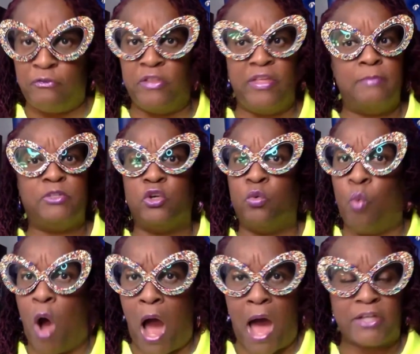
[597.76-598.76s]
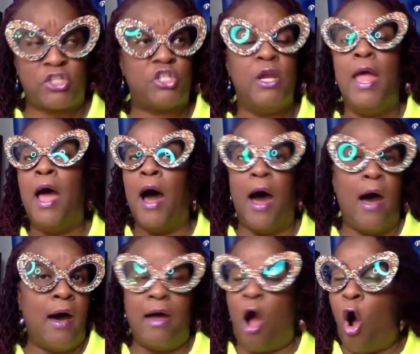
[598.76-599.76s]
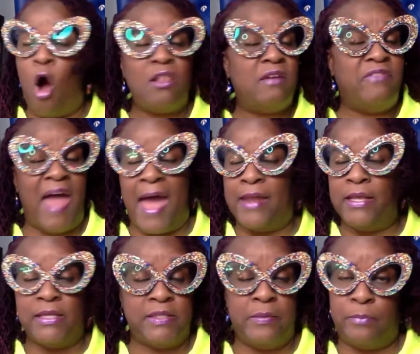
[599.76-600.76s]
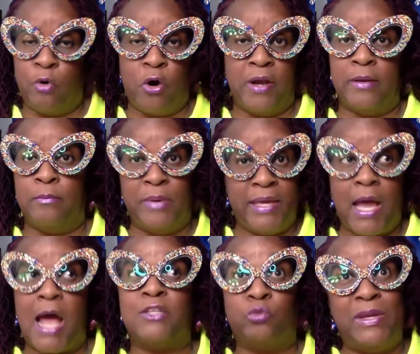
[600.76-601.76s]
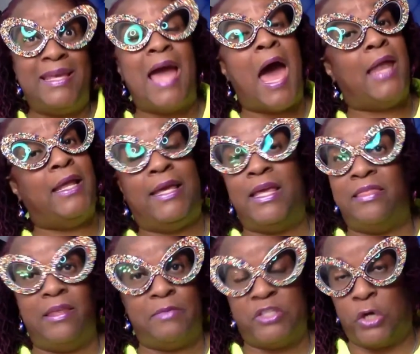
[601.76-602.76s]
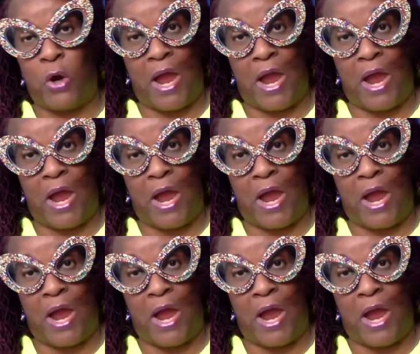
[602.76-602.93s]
for them to wash. All of that is important because we got to get them to